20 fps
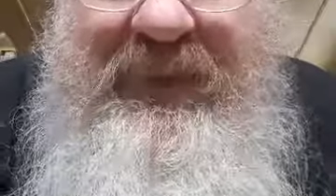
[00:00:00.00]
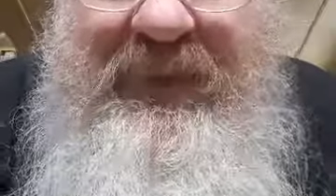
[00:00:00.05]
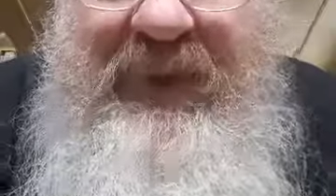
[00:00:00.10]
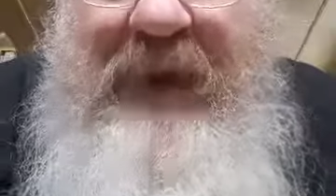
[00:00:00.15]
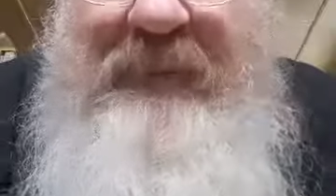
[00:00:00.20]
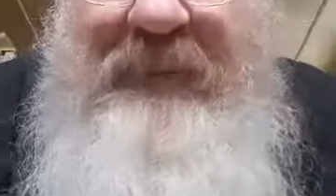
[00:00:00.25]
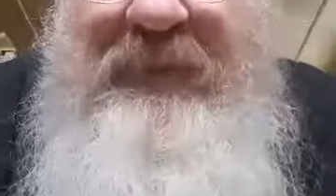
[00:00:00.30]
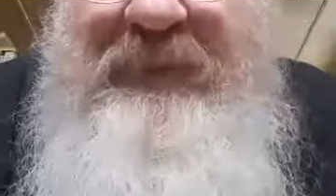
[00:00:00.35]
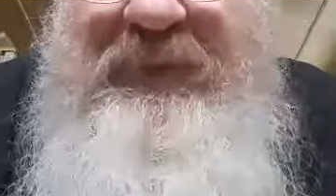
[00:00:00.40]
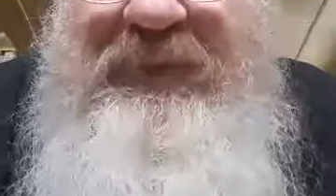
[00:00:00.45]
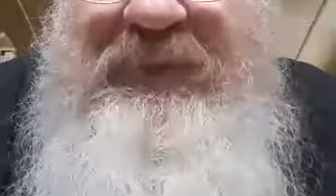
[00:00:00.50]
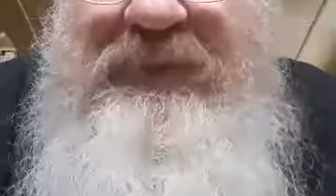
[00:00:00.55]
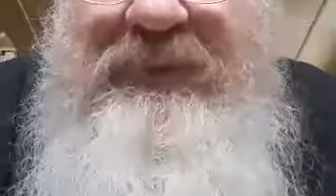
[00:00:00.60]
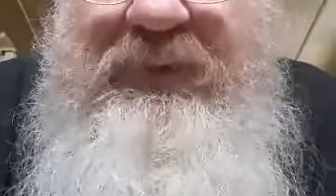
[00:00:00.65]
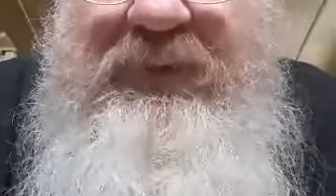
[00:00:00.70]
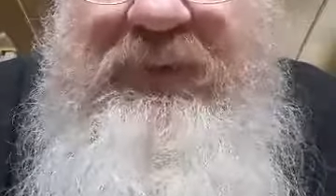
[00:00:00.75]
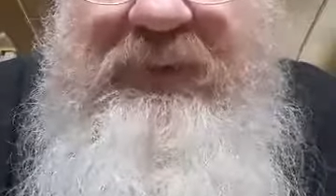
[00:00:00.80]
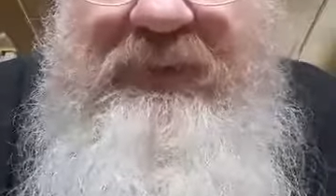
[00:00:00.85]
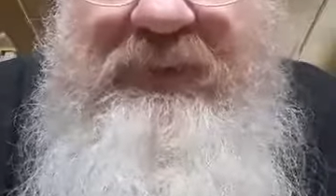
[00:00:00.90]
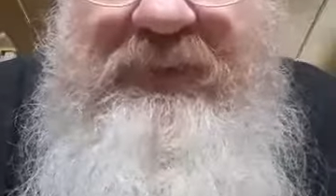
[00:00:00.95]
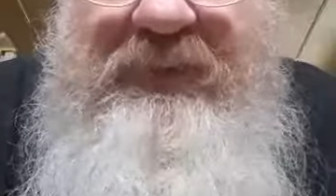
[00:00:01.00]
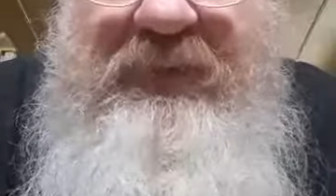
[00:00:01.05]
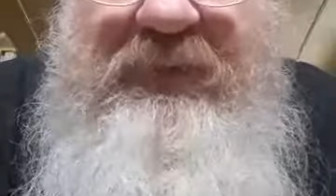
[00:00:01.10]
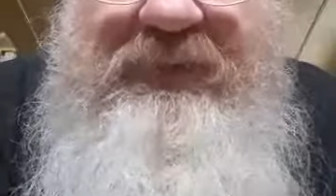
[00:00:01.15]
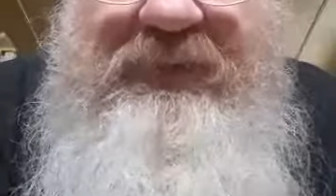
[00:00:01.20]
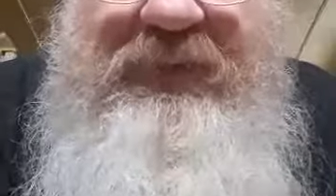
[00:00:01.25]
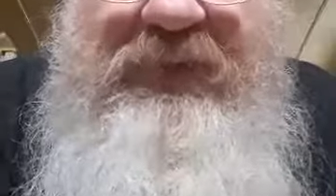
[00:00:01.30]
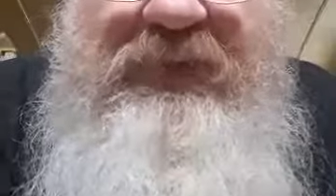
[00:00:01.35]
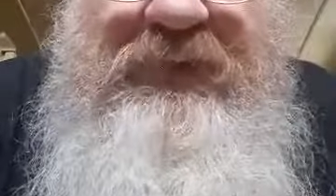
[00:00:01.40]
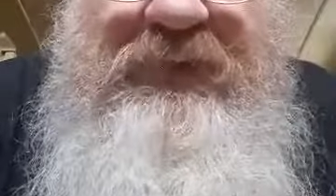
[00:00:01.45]
I'm going to be doing a, a,
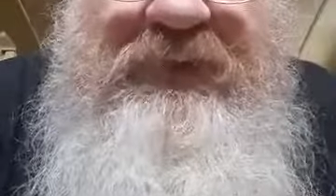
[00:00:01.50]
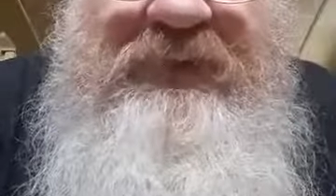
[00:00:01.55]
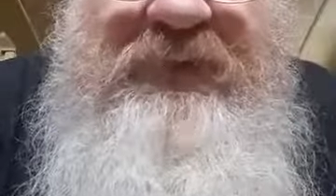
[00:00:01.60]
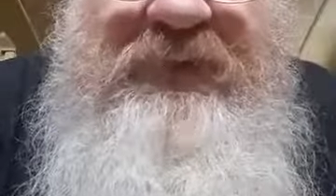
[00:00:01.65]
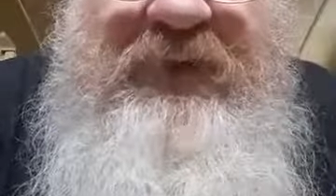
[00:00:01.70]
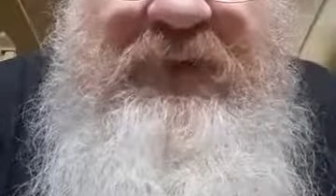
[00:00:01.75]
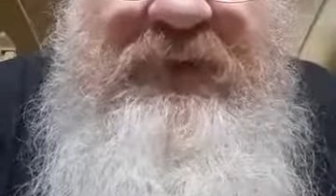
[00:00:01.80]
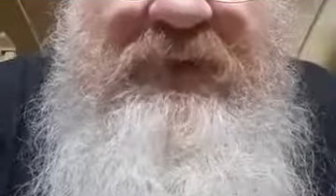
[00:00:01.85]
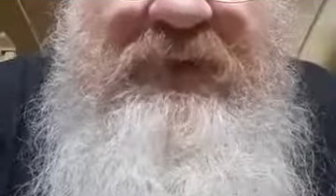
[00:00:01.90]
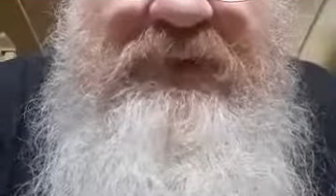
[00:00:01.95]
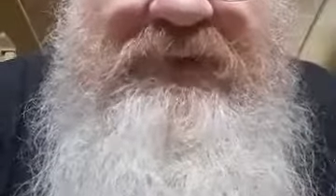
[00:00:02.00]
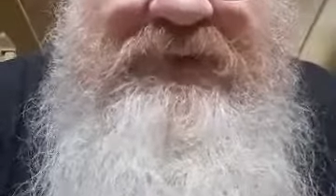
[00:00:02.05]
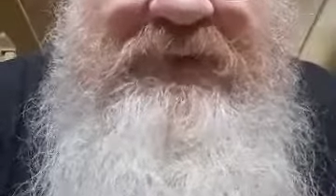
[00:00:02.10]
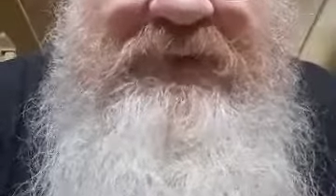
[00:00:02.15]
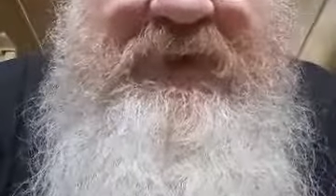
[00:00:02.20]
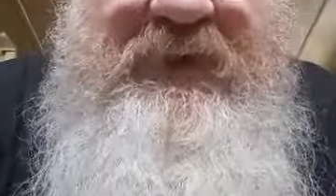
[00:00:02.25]
few videos